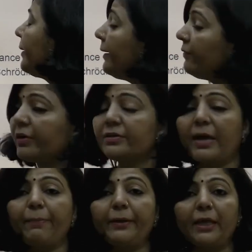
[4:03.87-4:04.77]
it was
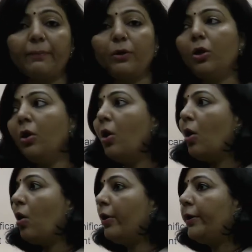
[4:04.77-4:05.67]
applicable
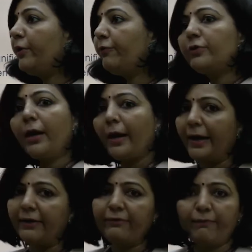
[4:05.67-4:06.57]
only for the
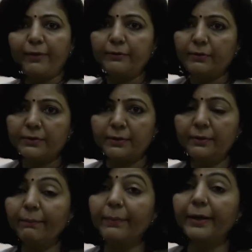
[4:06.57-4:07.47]
higher wavelength region
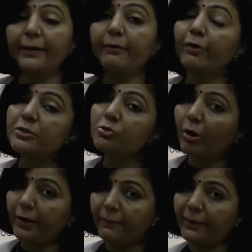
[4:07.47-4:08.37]
but it was
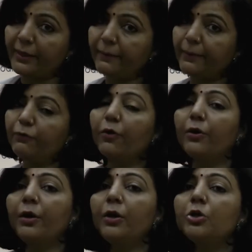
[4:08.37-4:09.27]
not applicable
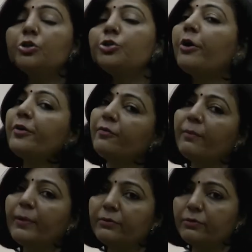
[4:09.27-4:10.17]
for shorter
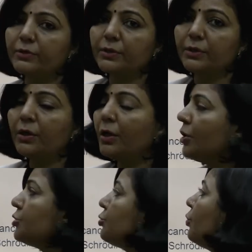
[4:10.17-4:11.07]
wavelength region.
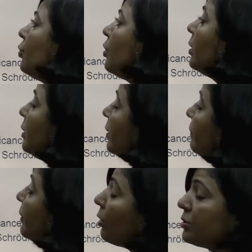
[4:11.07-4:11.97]
So,
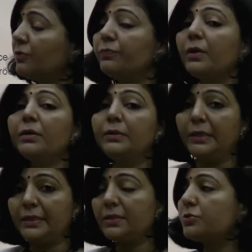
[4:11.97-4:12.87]
because of
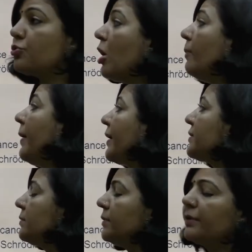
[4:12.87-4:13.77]
these
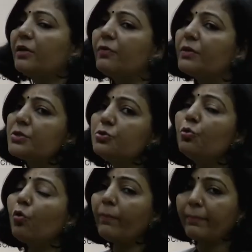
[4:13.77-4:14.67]
drawbacks that there was
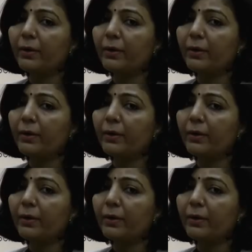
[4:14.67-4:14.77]
no,